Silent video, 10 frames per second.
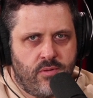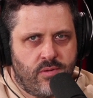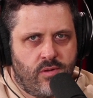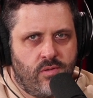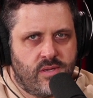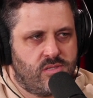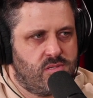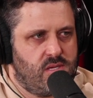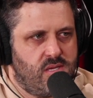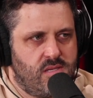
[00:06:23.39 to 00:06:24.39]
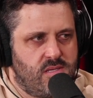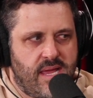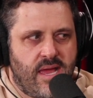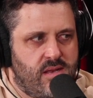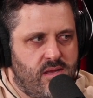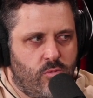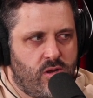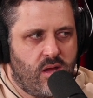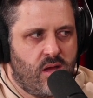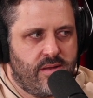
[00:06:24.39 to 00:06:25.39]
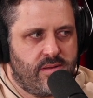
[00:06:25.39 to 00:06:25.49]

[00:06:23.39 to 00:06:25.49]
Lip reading: are going in debt and whatnot.